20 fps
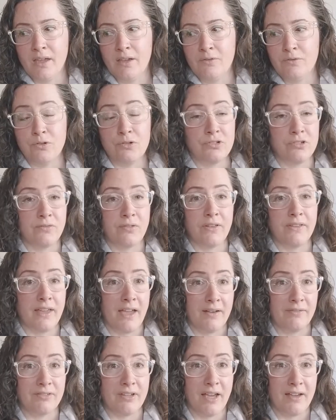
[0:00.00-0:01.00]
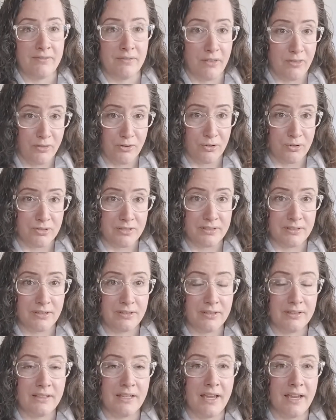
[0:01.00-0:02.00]
first of all, they have to have the thirst.
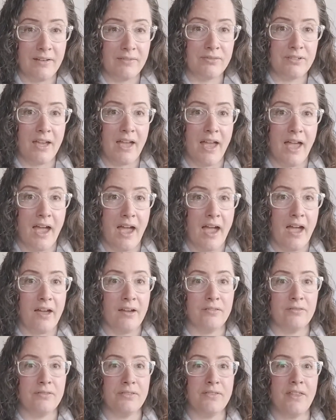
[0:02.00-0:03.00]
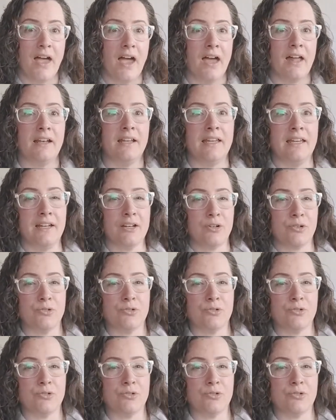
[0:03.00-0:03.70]
They have to have that inner